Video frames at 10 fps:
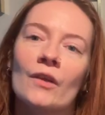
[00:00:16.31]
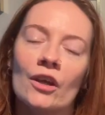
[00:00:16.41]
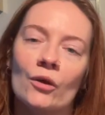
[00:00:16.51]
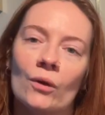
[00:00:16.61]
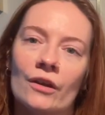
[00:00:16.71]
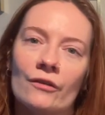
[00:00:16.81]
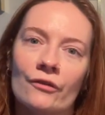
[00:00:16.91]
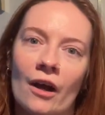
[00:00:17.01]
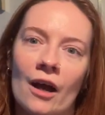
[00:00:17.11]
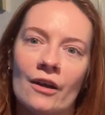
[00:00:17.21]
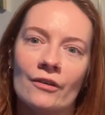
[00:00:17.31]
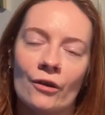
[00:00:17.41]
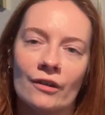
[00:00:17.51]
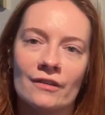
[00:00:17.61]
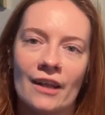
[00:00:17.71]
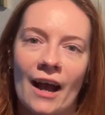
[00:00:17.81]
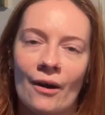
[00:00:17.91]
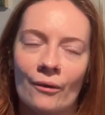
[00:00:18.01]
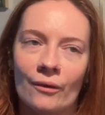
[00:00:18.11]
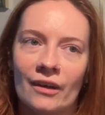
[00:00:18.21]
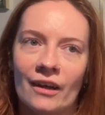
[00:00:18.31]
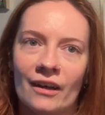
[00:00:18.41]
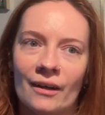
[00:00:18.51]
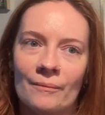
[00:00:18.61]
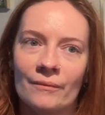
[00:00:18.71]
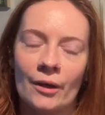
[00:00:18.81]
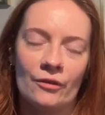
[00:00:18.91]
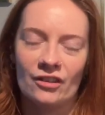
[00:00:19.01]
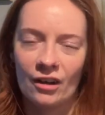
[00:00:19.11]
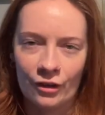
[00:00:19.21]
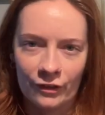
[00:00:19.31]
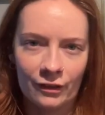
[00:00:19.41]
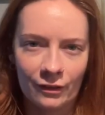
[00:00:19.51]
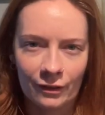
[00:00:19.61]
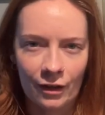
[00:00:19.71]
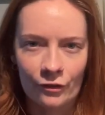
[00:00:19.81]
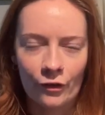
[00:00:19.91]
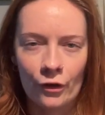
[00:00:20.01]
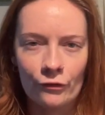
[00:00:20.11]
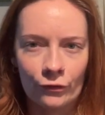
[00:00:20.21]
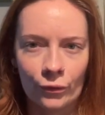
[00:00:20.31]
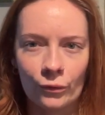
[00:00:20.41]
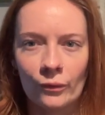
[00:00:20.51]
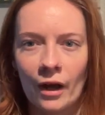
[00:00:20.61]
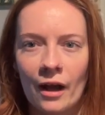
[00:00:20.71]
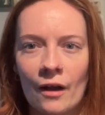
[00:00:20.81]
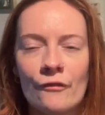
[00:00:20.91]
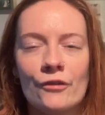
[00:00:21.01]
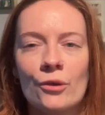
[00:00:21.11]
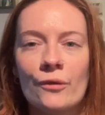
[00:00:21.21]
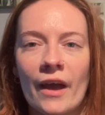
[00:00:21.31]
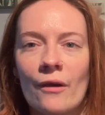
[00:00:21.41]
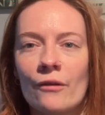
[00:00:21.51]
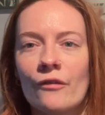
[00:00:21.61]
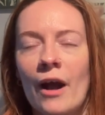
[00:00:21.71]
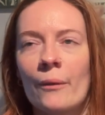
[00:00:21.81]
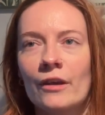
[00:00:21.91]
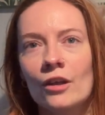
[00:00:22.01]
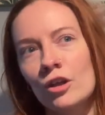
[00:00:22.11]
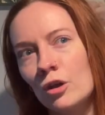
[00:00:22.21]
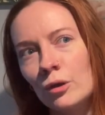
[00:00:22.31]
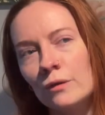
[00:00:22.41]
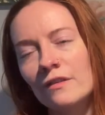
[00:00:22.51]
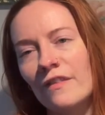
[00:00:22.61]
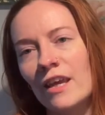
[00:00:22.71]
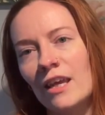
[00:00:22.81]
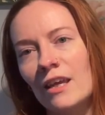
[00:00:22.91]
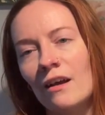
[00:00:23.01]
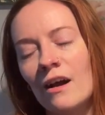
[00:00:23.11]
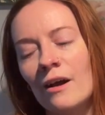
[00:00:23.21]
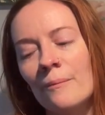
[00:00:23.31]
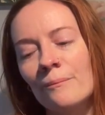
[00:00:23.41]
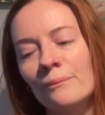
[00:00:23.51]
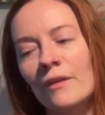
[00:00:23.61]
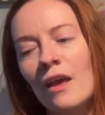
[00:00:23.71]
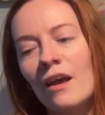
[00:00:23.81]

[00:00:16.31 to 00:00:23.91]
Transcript: you'll have uh, noticed how, um, yeah, we did kind of a little kind of overall uh, view there of how we can use the um,